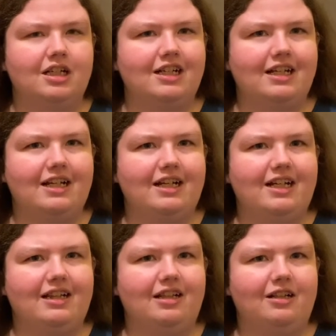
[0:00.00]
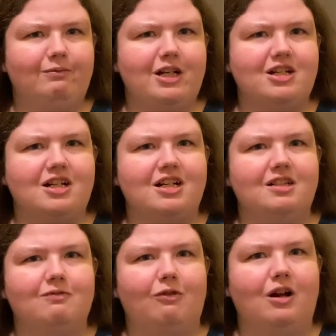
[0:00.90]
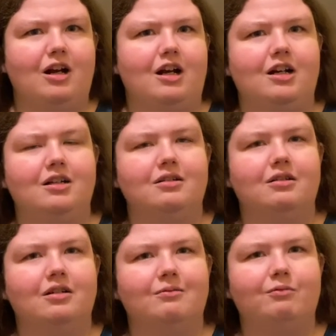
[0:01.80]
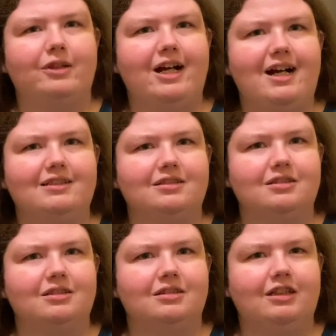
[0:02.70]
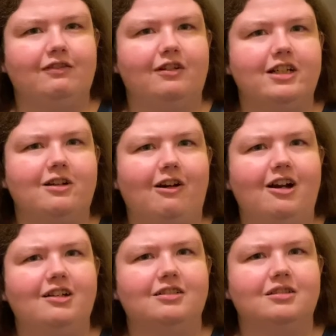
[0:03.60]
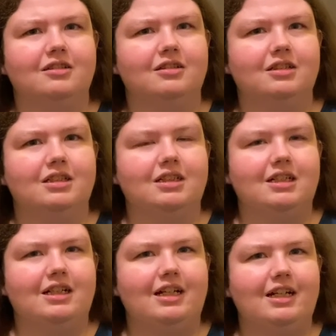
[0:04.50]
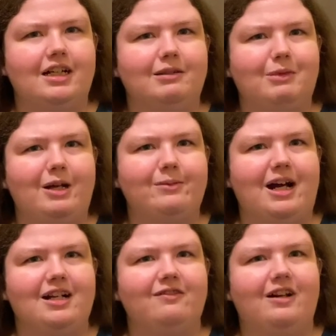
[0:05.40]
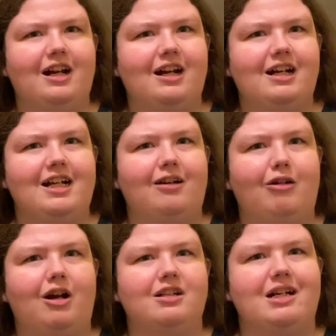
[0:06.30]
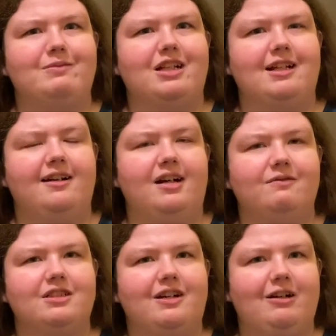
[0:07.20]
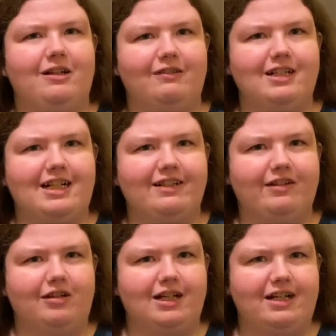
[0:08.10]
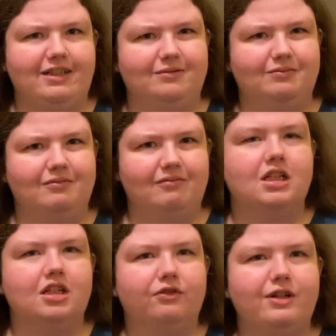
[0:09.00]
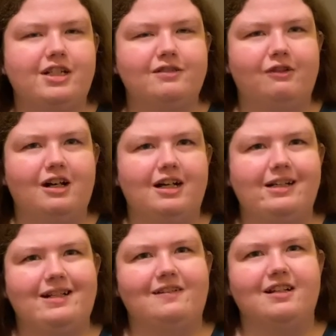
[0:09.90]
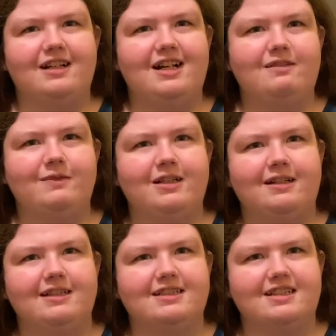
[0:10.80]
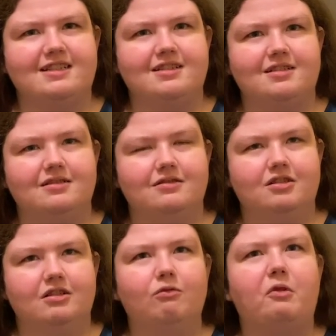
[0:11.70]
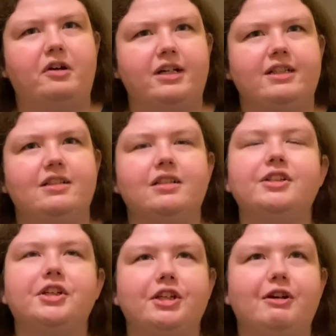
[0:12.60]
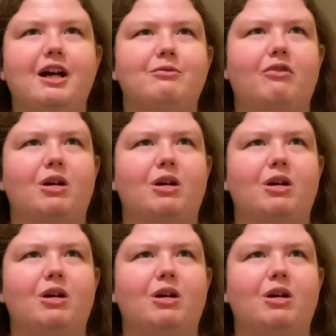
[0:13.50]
and the pictures were black and really dark, and my magnifier had a hard time picking it up, so I couldn't read anything on that. Which is why I gave it a deck, because one, you have more